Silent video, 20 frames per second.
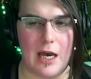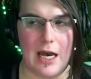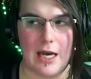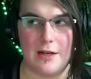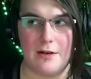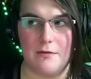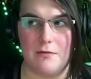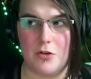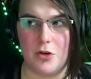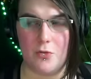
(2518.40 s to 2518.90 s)

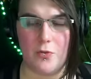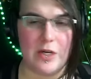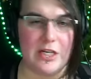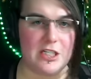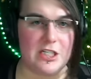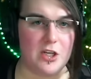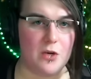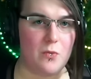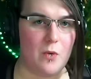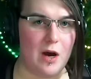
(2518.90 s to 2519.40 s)
And the
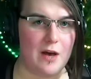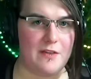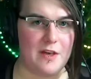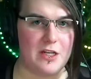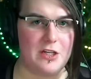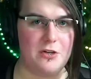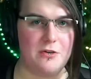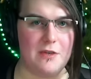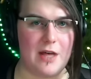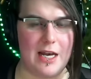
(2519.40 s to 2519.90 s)
reason why
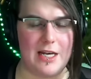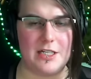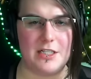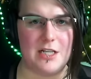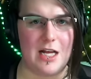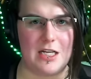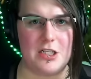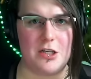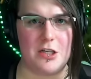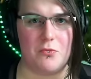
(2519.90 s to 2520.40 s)
they do that,
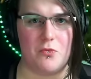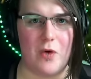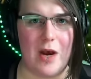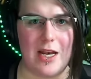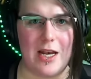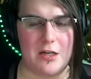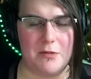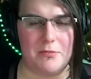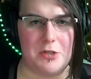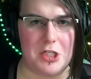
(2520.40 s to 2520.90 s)
it's not some
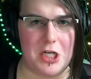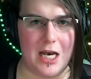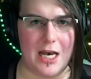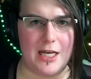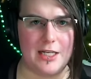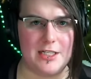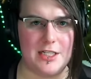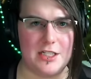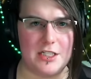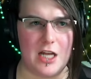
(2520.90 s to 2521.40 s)
random
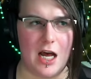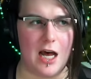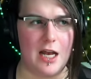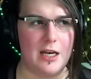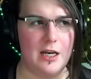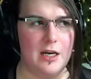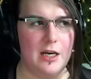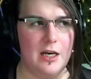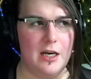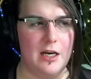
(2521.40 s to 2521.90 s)
chance. It's
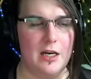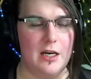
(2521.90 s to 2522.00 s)
not,